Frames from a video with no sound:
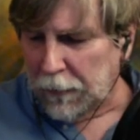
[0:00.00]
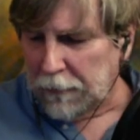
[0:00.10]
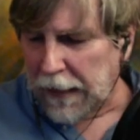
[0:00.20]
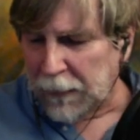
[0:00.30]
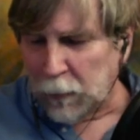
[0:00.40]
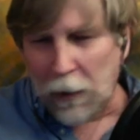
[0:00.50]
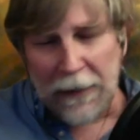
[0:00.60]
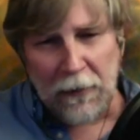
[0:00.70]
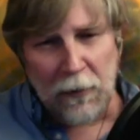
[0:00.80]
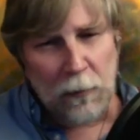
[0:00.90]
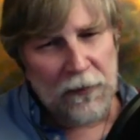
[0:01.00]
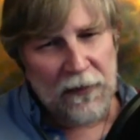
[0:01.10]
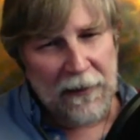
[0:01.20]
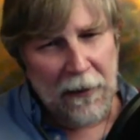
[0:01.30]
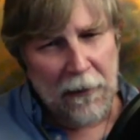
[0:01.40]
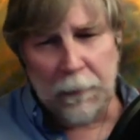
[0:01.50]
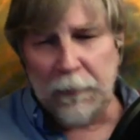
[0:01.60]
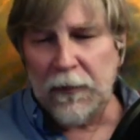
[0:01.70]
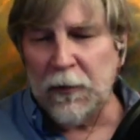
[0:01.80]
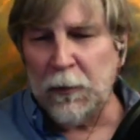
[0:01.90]
Ed Weiler was there,
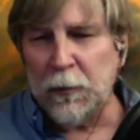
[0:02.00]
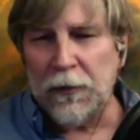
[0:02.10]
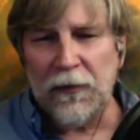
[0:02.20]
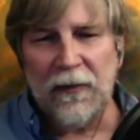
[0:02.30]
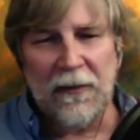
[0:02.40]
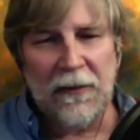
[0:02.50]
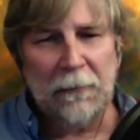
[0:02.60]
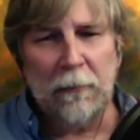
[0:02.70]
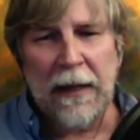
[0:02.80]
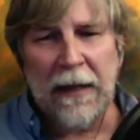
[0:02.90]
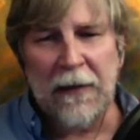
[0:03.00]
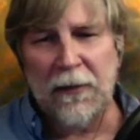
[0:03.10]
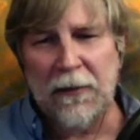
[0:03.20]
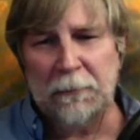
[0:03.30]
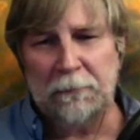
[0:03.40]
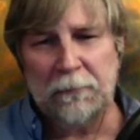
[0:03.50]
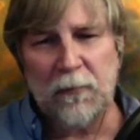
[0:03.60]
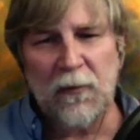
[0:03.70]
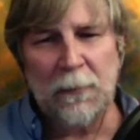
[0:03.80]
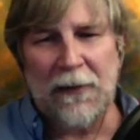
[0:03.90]
who was the head of the
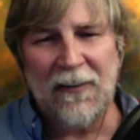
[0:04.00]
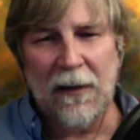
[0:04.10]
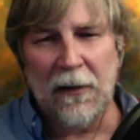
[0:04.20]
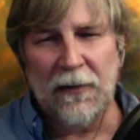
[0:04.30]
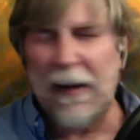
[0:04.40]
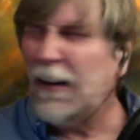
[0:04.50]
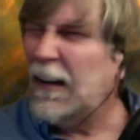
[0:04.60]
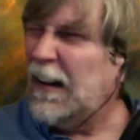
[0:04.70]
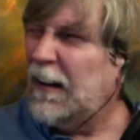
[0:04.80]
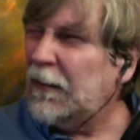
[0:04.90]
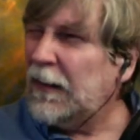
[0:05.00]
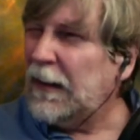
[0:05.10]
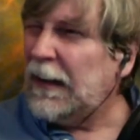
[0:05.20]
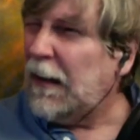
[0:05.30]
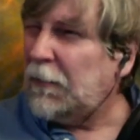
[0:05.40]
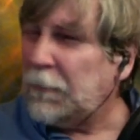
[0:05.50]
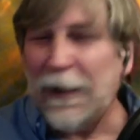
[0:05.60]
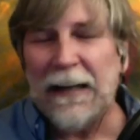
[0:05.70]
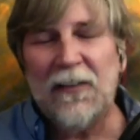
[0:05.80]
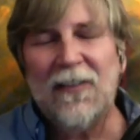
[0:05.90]
Space Telescope. I
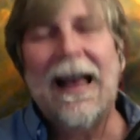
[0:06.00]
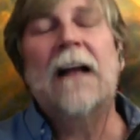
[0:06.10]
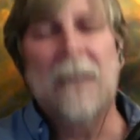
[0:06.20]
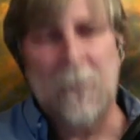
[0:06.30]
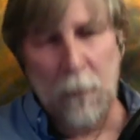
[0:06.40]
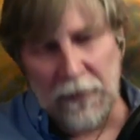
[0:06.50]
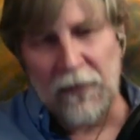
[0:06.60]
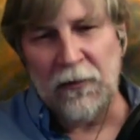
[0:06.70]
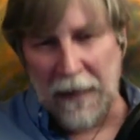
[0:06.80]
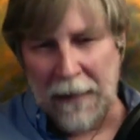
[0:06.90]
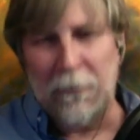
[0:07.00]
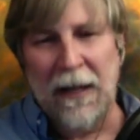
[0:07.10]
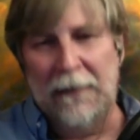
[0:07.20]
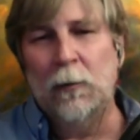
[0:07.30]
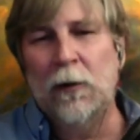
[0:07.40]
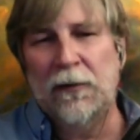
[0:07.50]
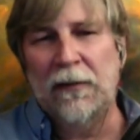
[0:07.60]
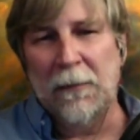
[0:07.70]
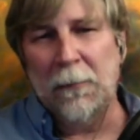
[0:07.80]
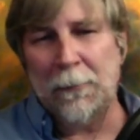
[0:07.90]
forget exactly what his job title was
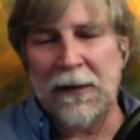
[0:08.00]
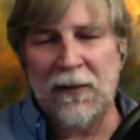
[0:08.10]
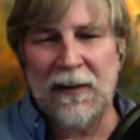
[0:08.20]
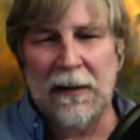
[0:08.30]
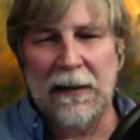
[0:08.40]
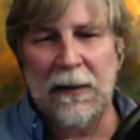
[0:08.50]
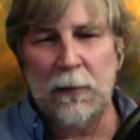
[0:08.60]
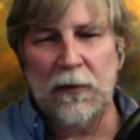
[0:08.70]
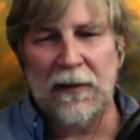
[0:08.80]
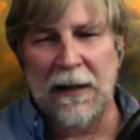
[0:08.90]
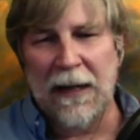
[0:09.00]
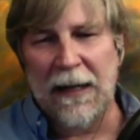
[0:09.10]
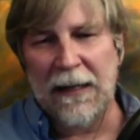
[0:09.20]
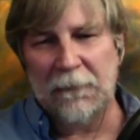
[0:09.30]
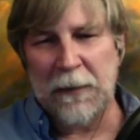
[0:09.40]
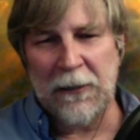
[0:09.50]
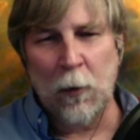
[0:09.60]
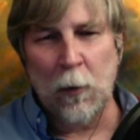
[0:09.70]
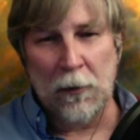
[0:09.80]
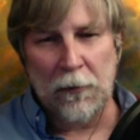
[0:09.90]
there, but basically he was the guy at
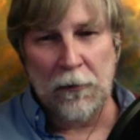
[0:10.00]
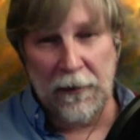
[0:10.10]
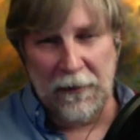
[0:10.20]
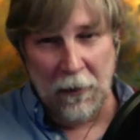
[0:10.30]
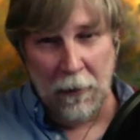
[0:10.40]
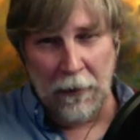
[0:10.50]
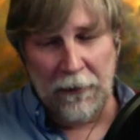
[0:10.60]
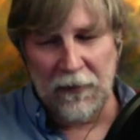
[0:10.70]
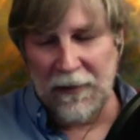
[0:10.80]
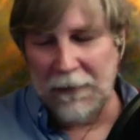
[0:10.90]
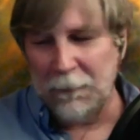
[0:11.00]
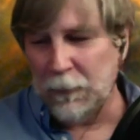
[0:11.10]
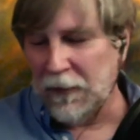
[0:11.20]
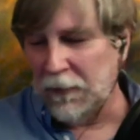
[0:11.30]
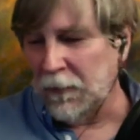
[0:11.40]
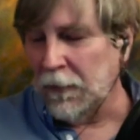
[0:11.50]
headquarters that all of this stuff was under.